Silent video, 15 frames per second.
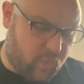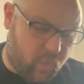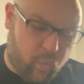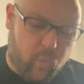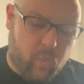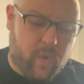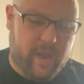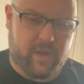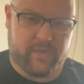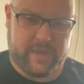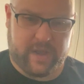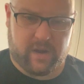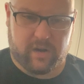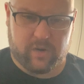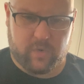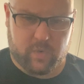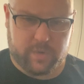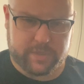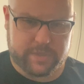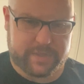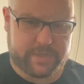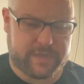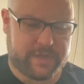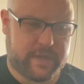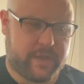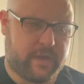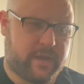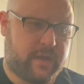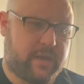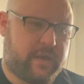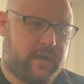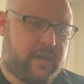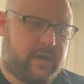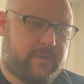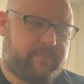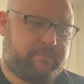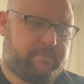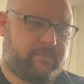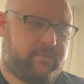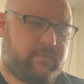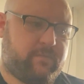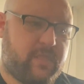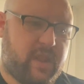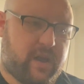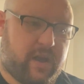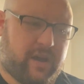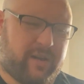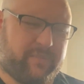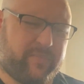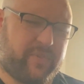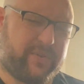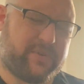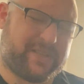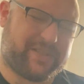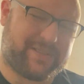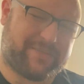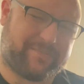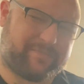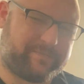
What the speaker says: While they are gorgeous, they're just